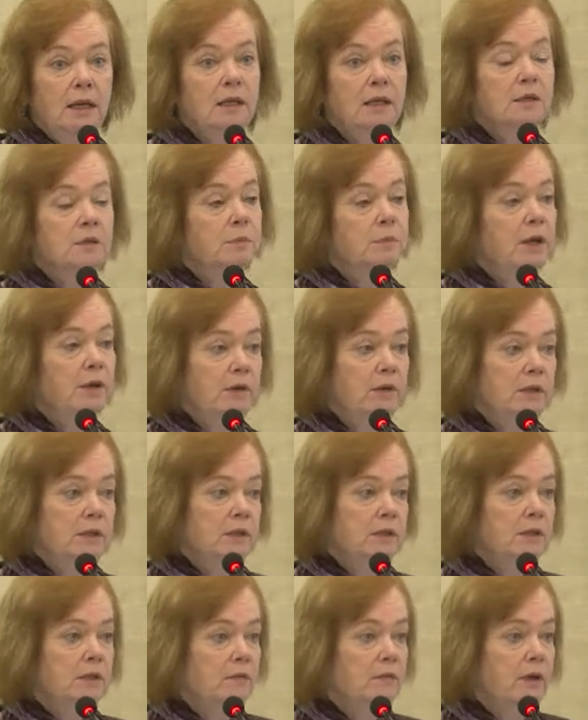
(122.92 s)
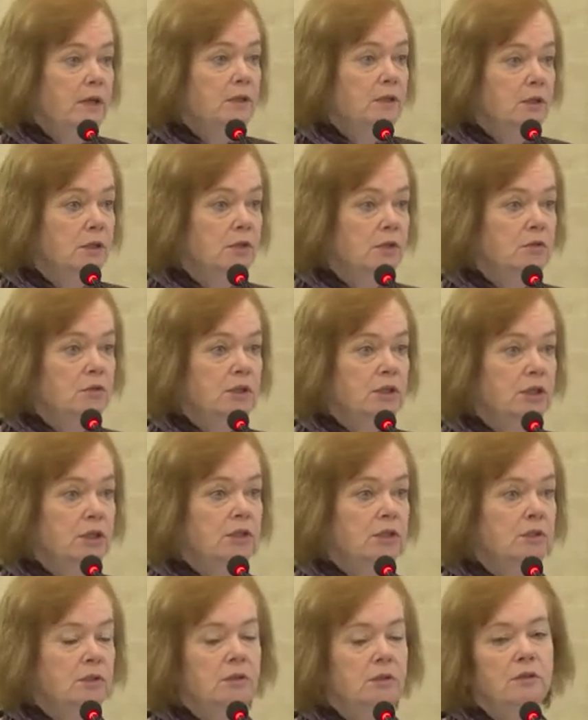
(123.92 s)
experiences of
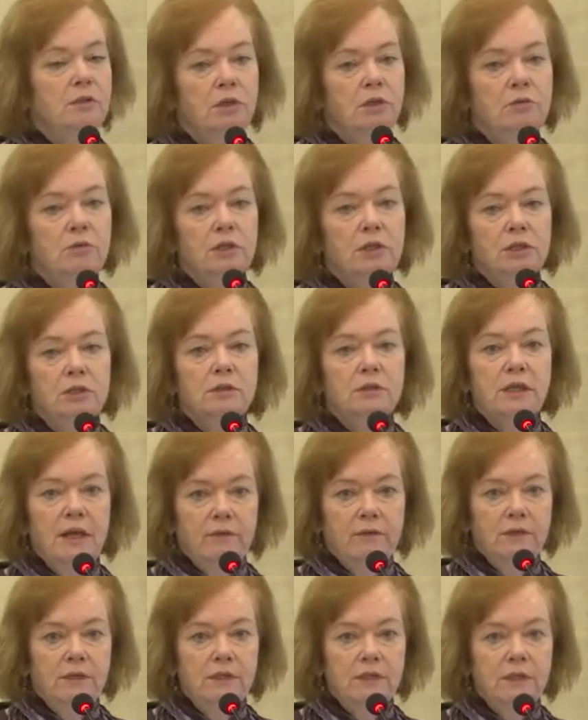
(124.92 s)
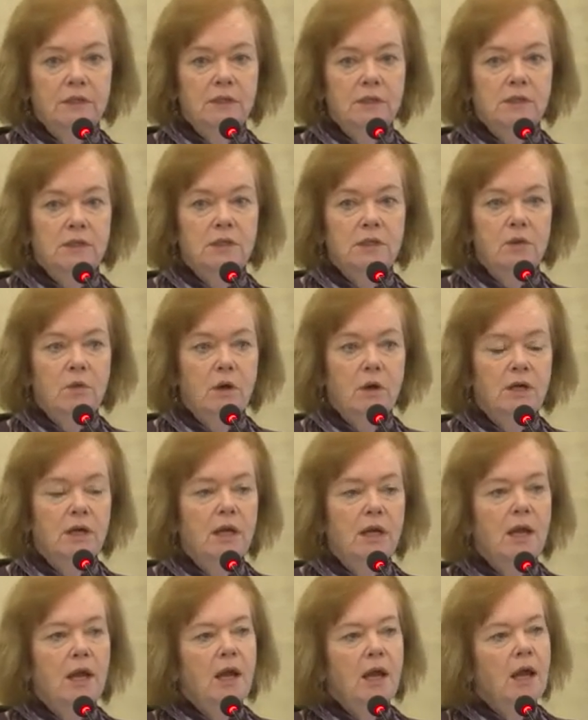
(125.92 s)
undernutrition and nutritional deficits and so on,
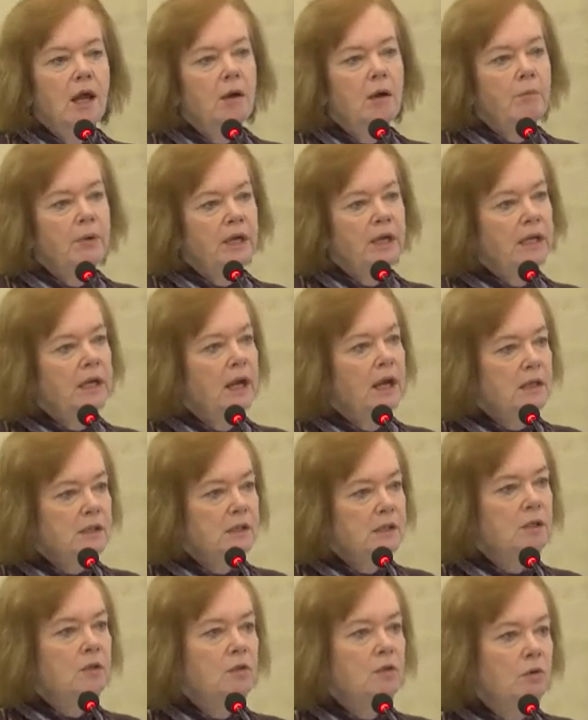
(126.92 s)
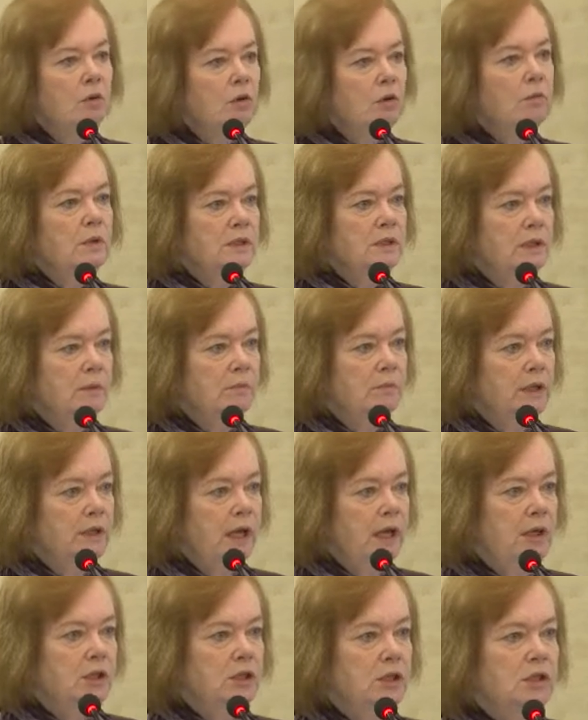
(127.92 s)
but it has enormous
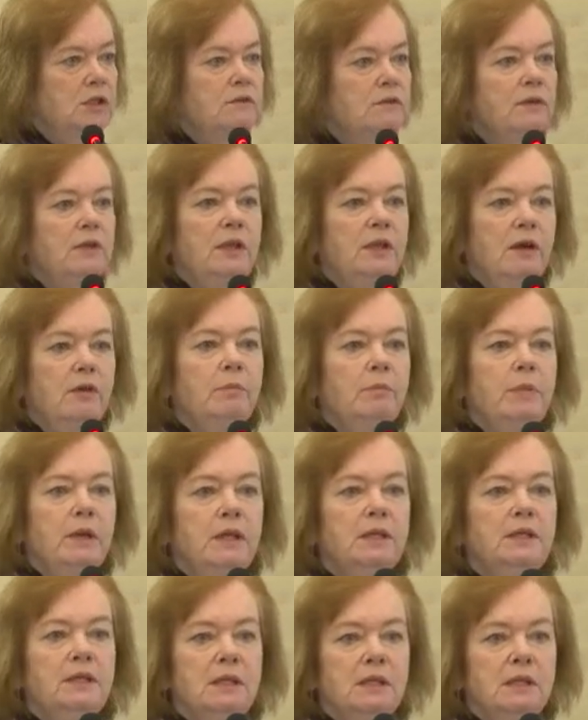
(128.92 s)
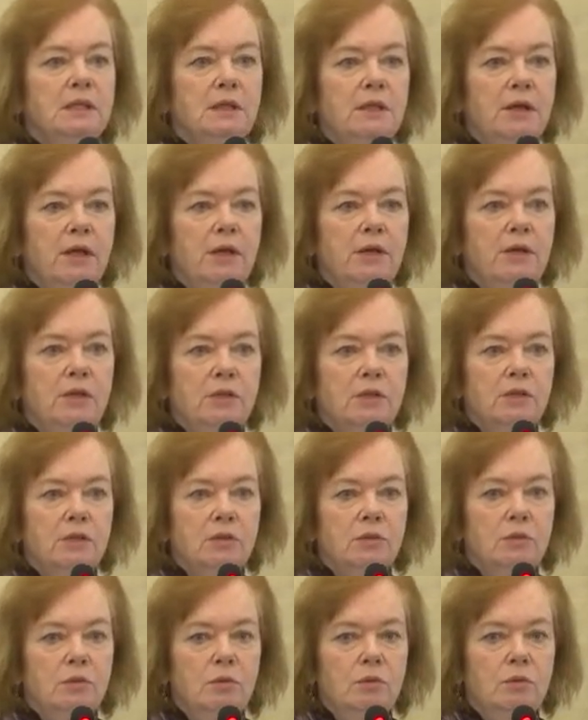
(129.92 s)
implications for their ability to learn at
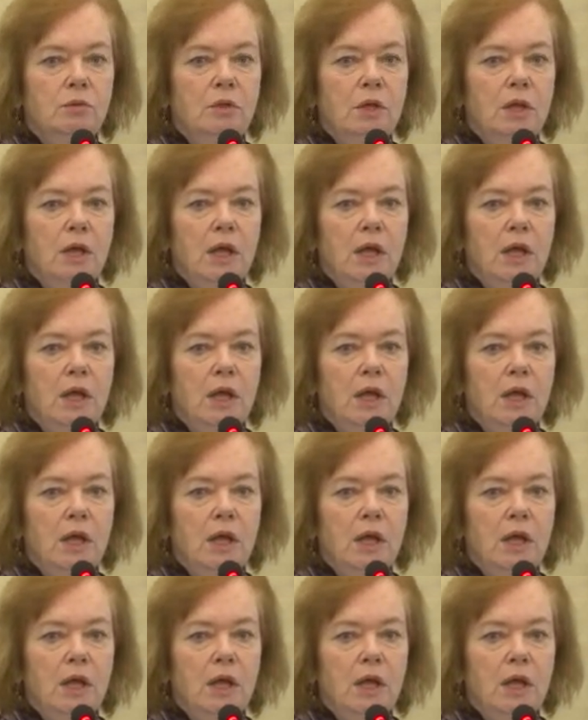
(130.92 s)
school.